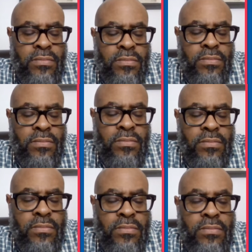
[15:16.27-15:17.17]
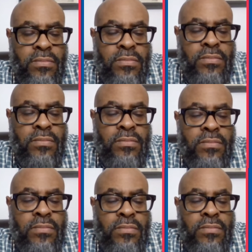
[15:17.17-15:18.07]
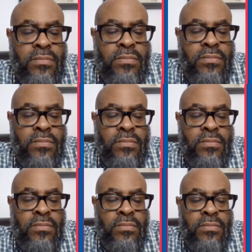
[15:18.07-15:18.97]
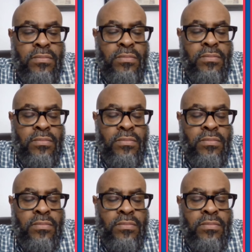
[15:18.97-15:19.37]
This person isn't speaking.